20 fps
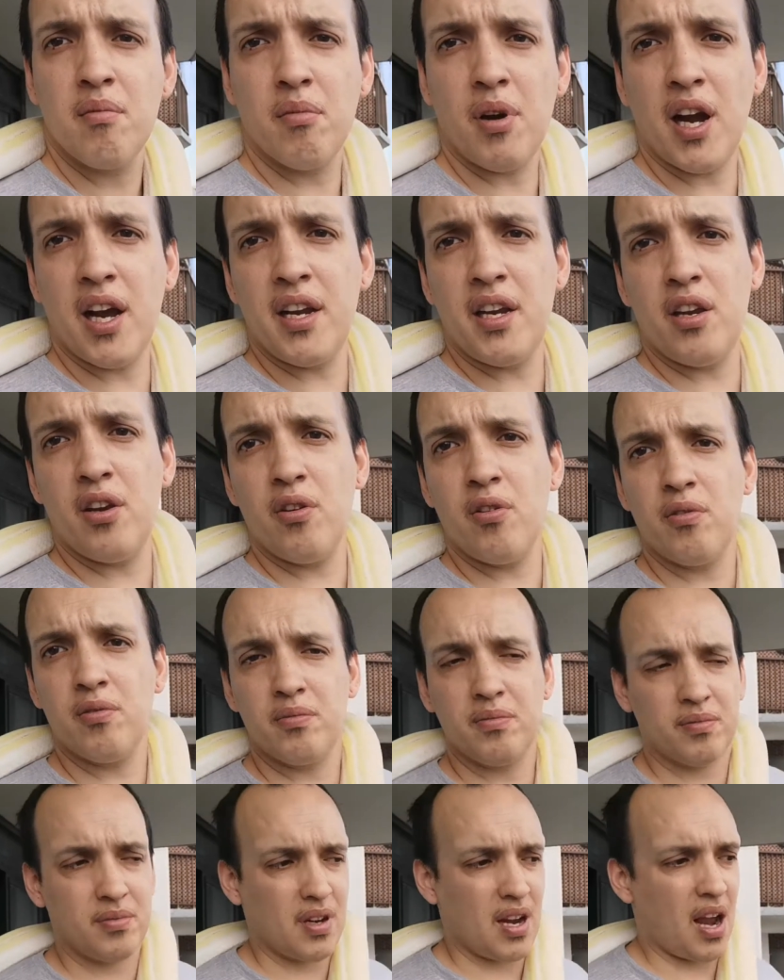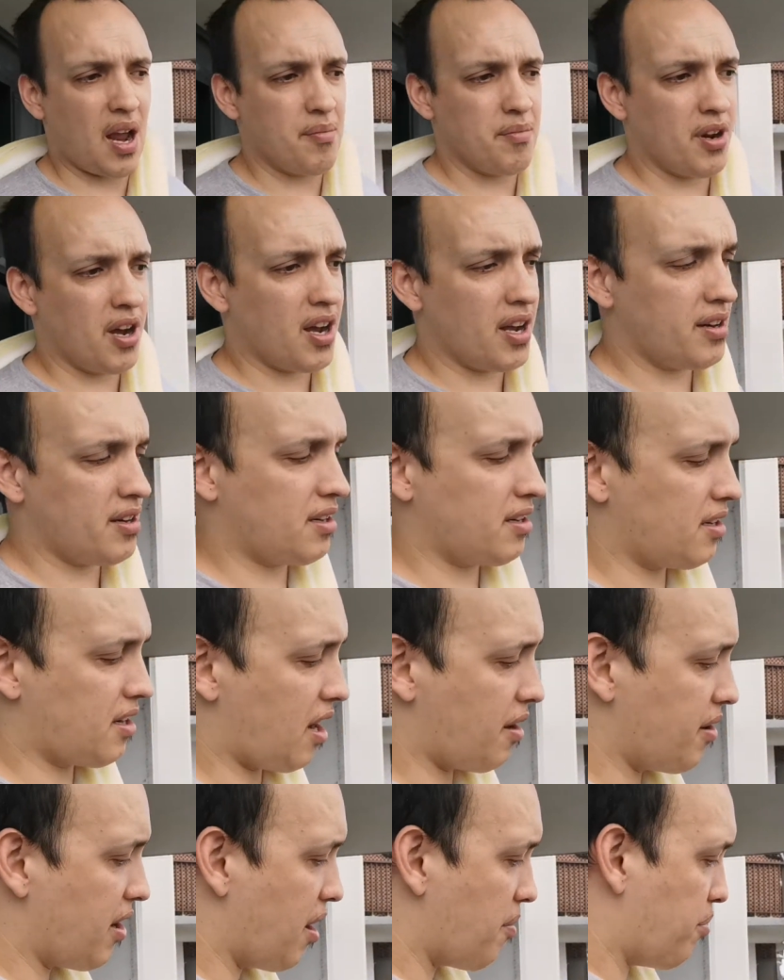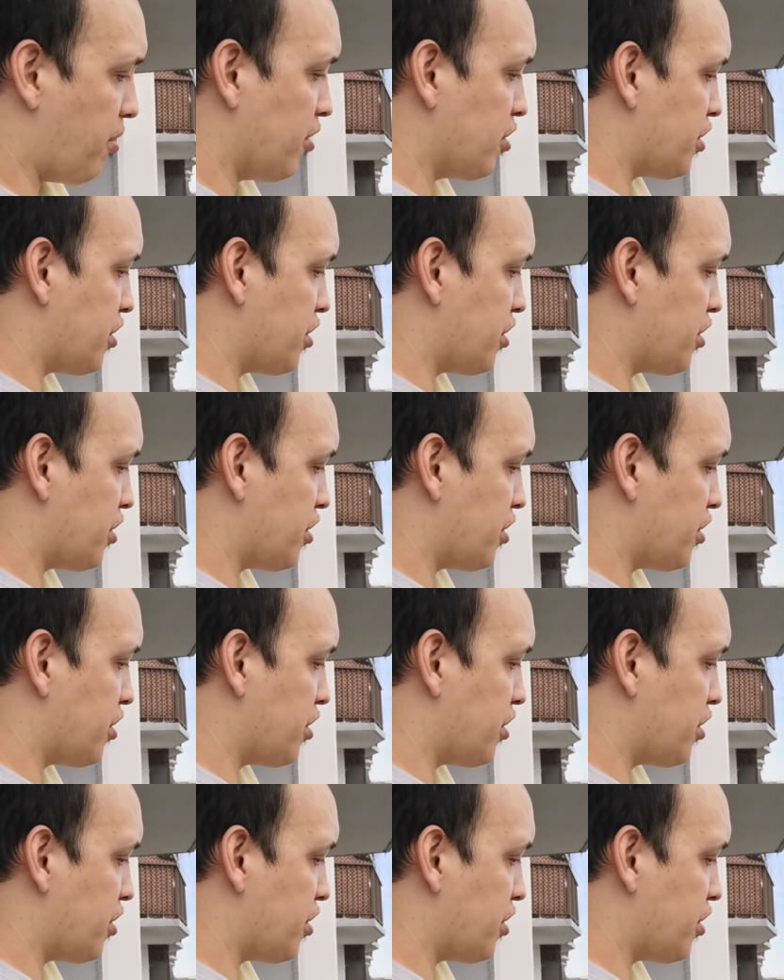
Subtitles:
Mind you, I'm not